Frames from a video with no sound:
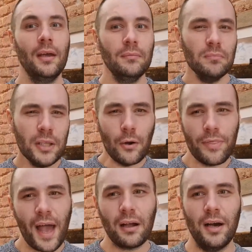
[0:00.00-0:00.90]

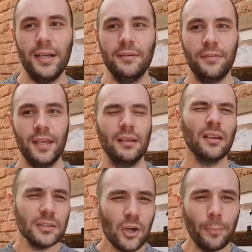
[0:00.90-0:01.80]
that kind of thing,
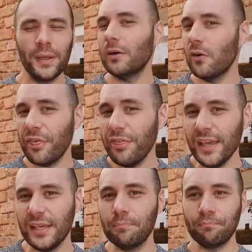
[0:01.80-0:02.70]
topic or
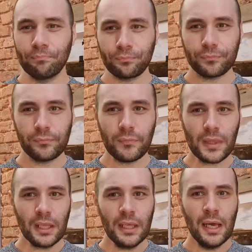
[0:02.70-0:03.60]
theme.
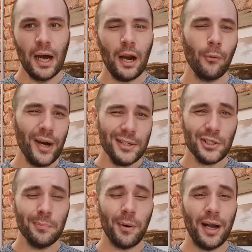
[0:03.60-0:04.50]

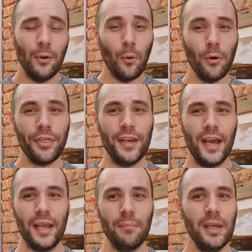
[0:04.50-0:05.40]
Arranging by author
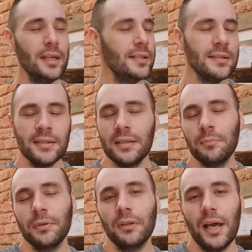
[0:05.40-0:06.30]
name is as
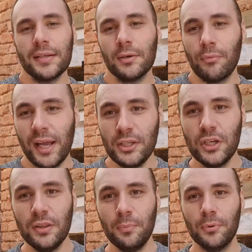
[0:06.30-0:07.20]
simple as
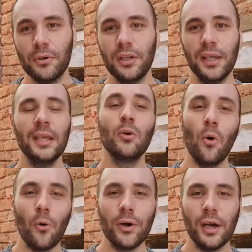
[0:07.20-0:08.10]
arranging the book in
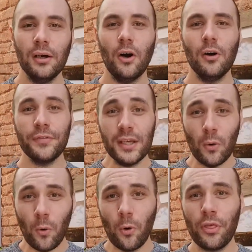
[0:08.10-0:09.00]
order of the
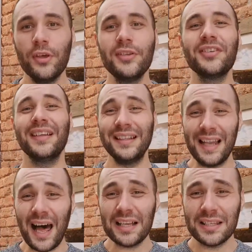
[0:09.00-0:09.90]
author's
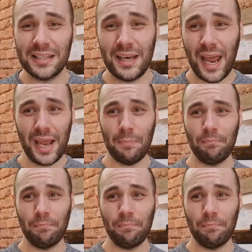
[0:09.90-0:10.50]
last name.